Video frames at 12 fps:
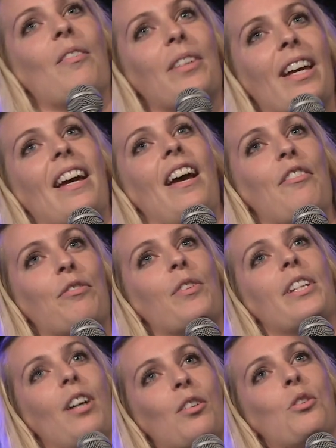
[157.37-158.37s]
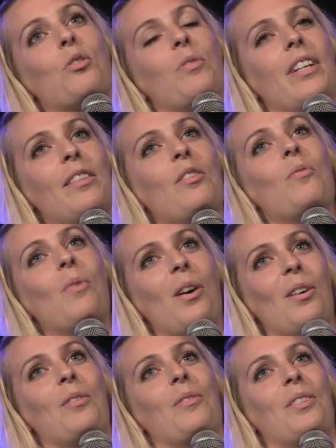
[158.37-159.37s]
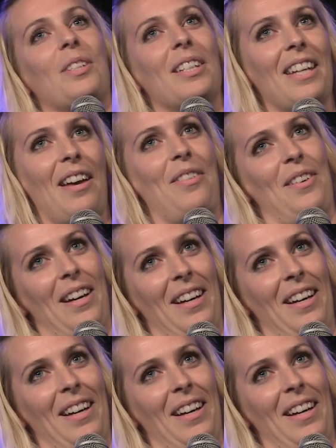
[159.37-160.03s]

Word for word: I'll get every country in the world together